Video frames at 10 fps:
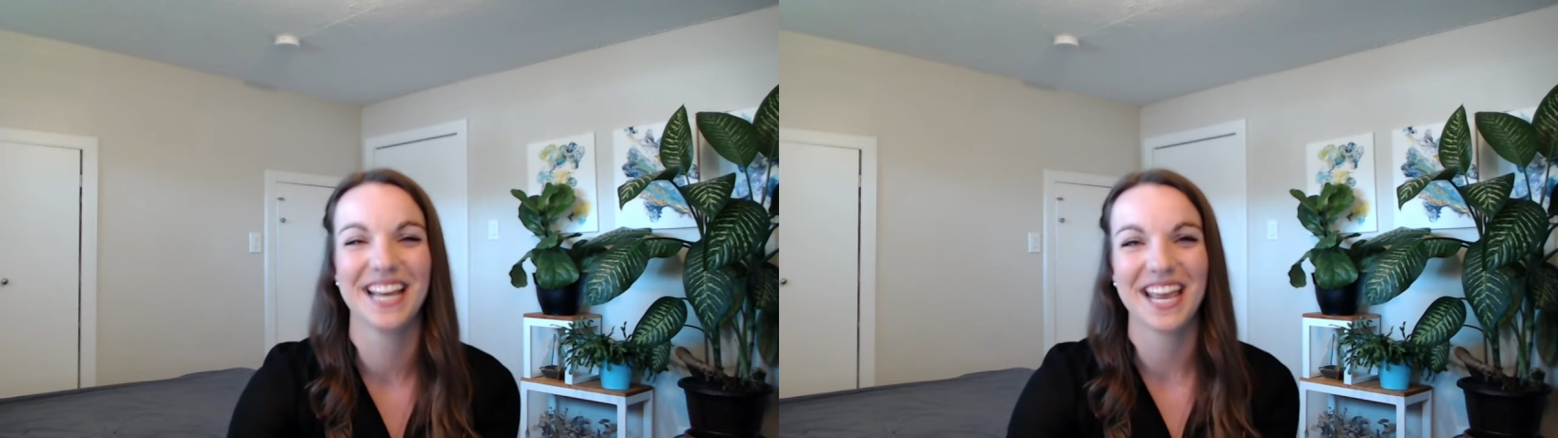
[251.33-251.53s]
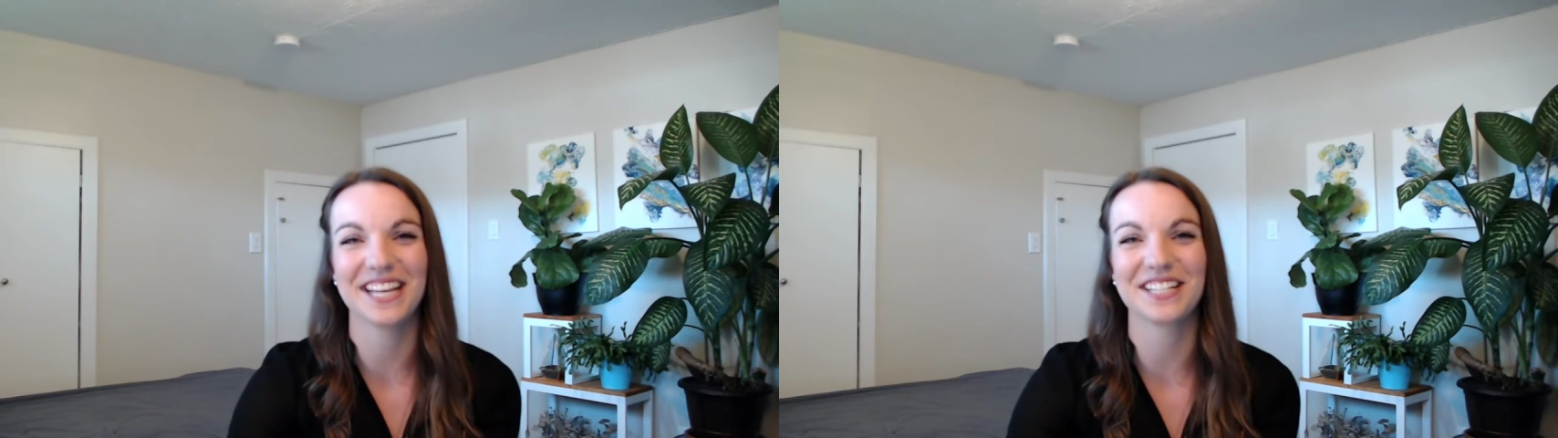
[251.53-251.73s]

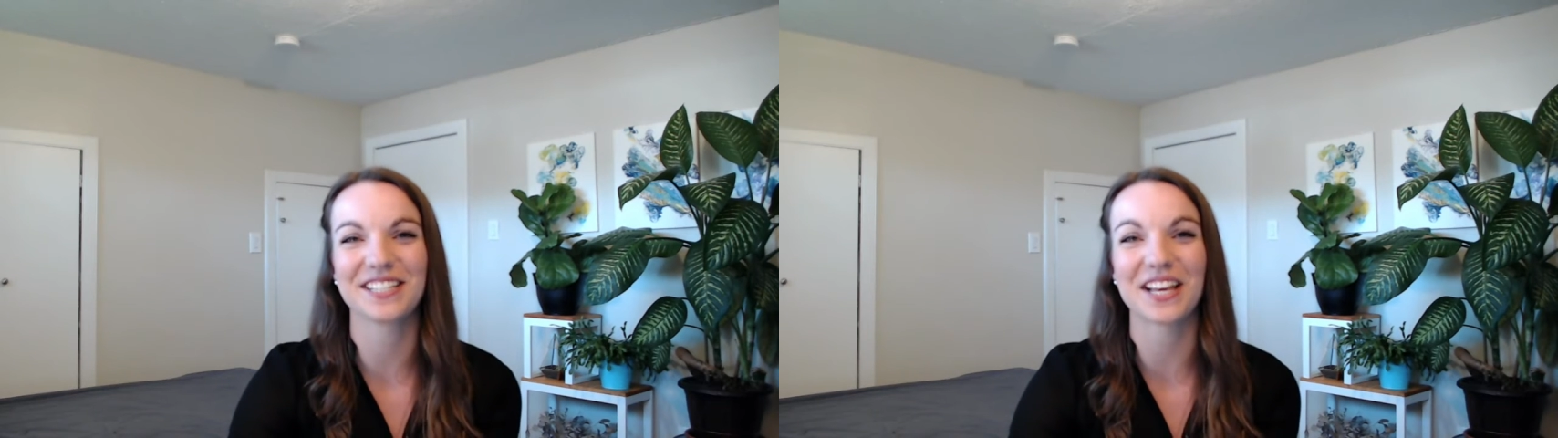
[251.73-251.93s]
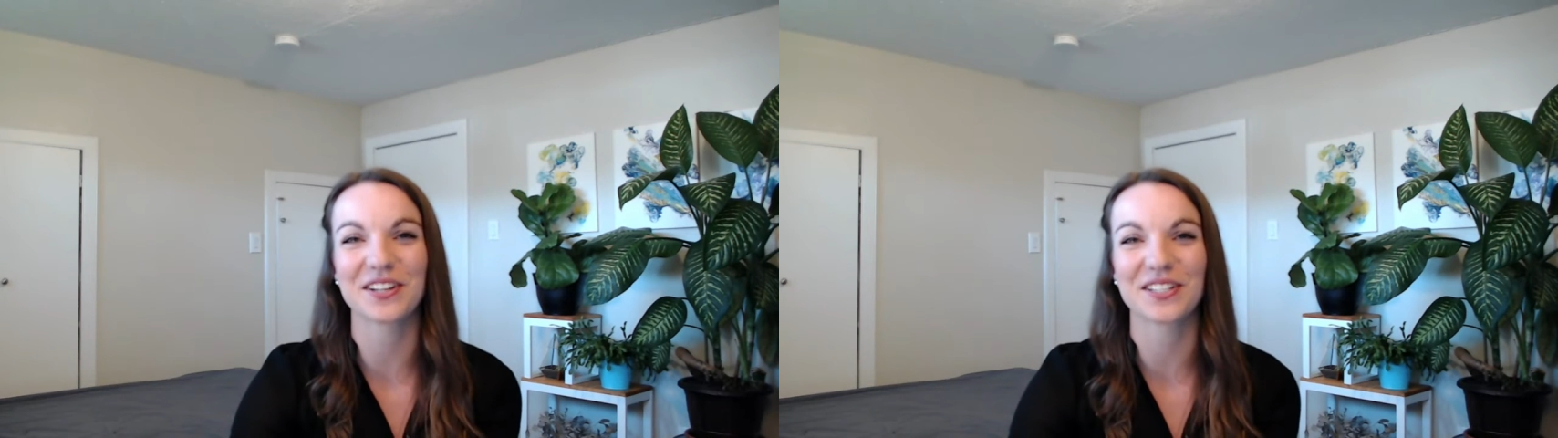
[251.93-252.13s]
It's just
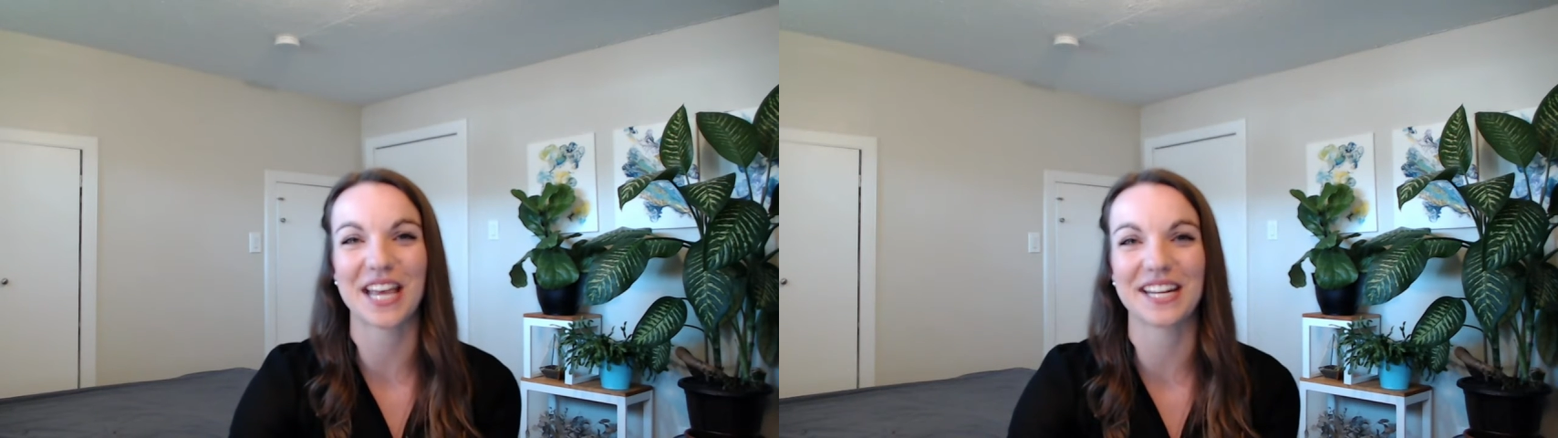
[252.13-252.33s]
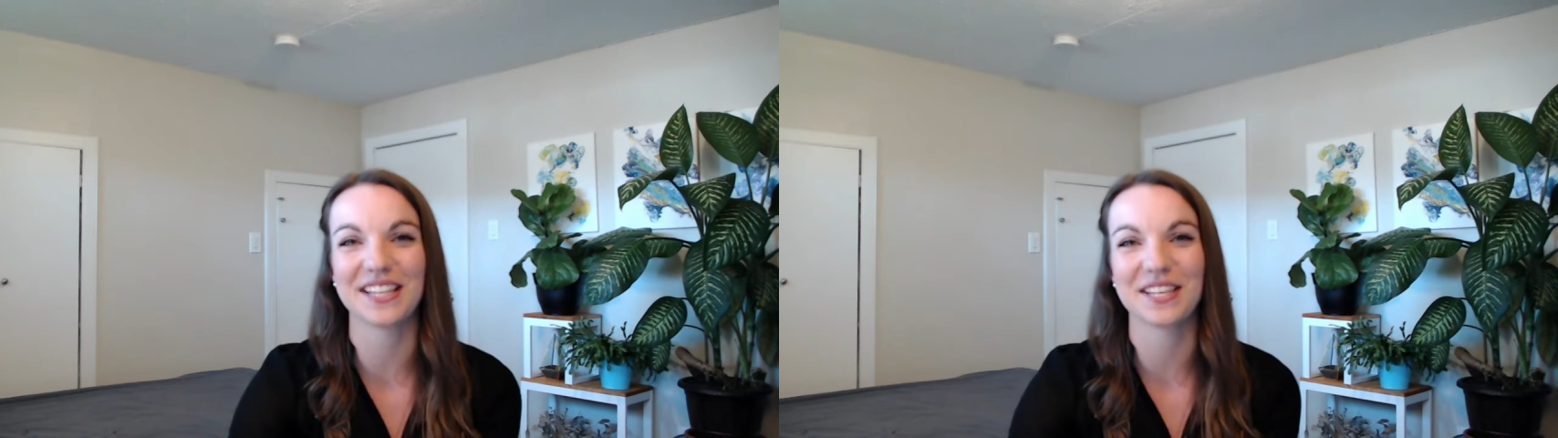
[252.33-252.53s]

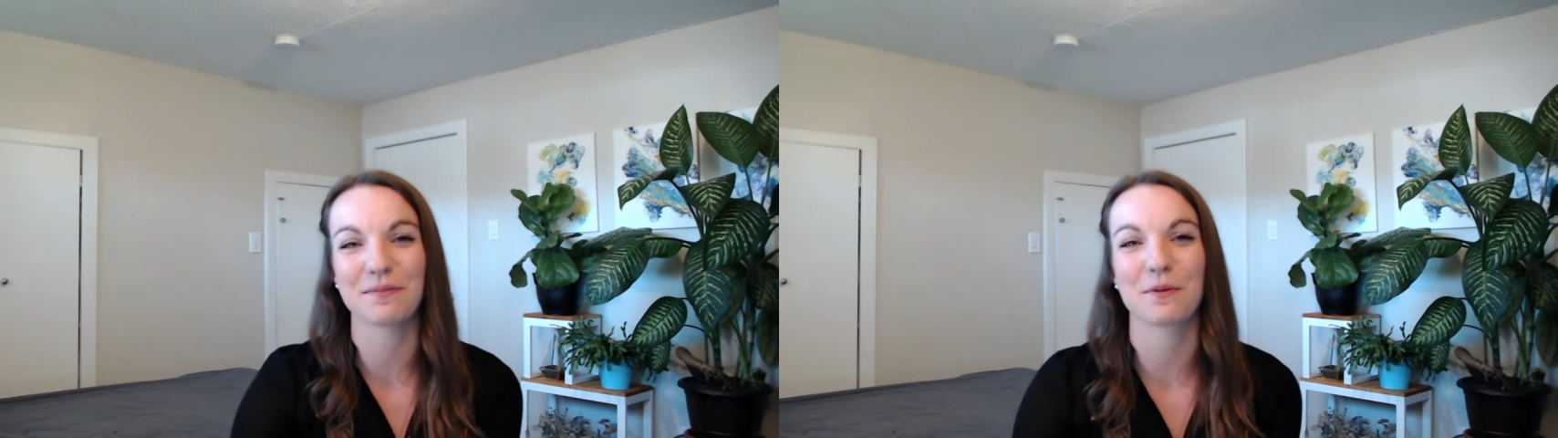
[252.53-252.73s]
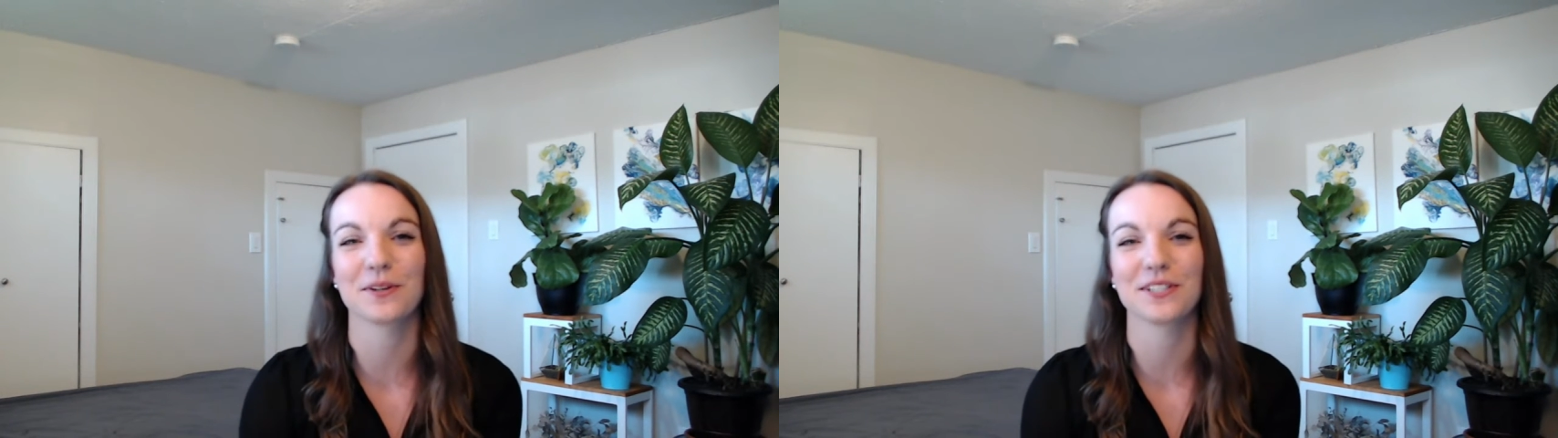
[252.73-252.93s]
understanding the
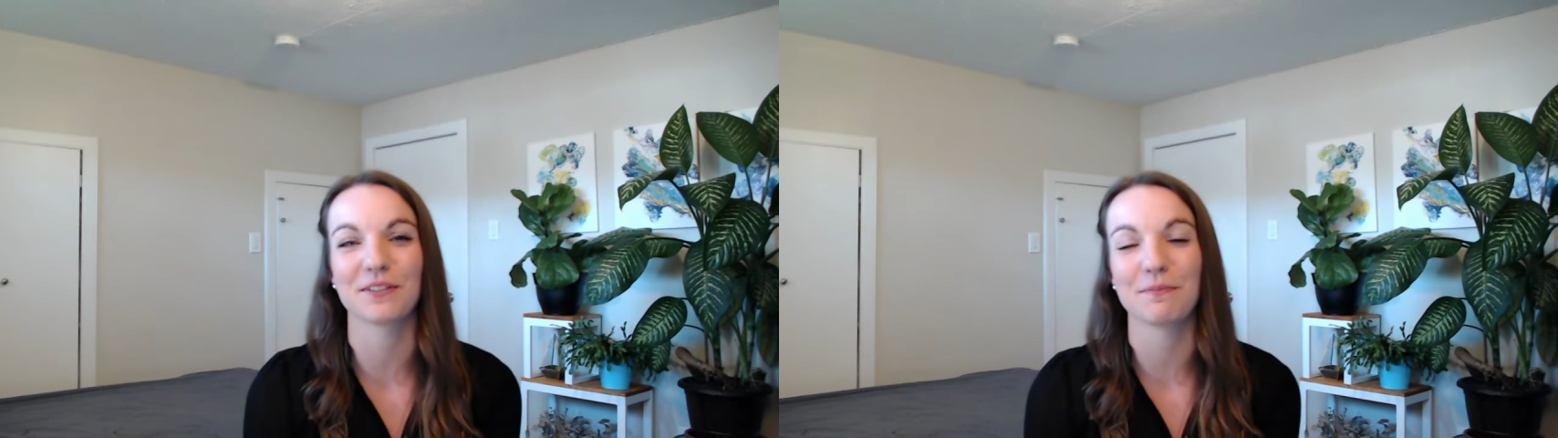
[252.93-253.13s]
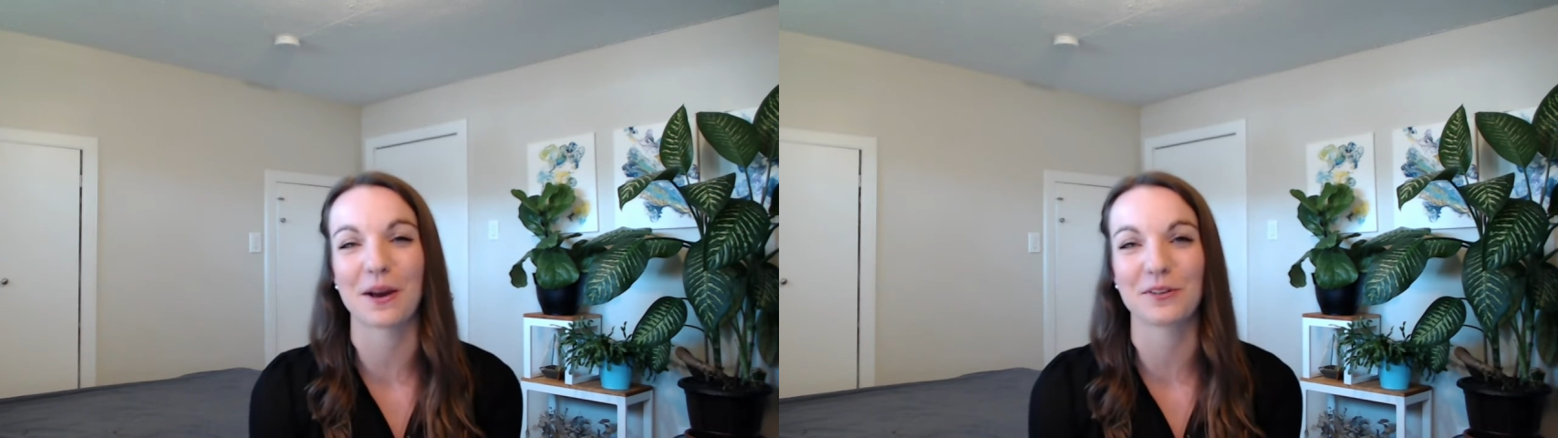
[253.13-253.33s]
importance
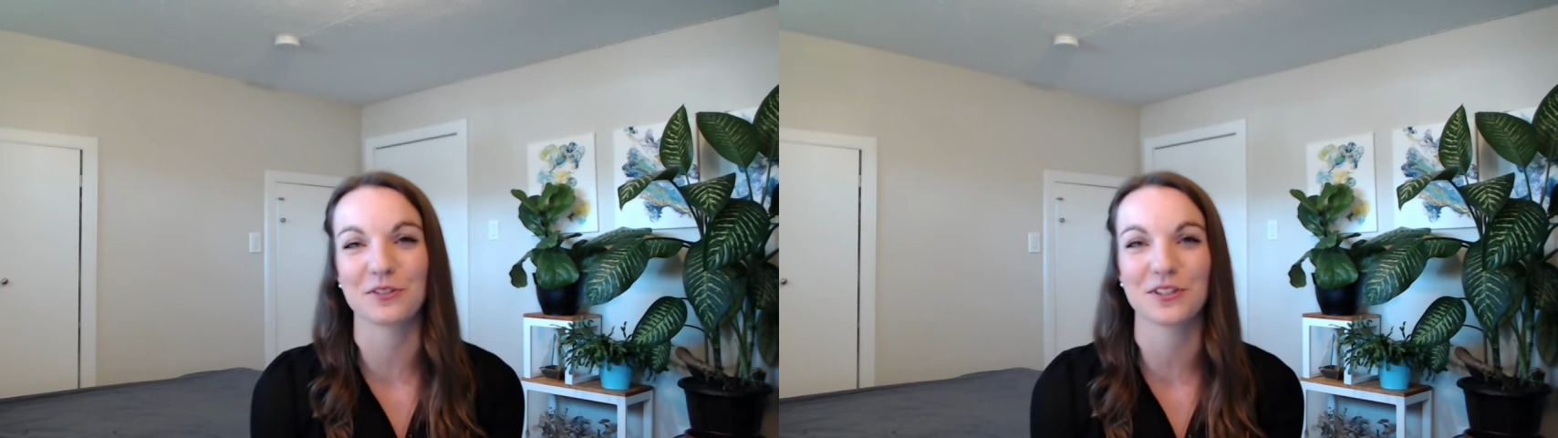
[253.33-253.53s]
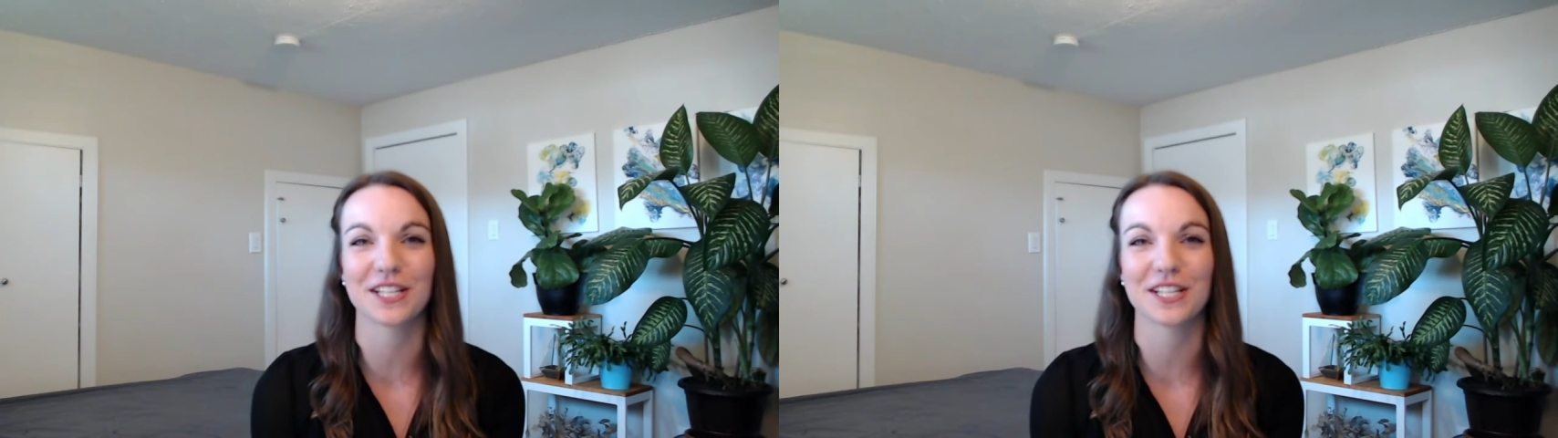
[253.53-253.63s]
of boundaries,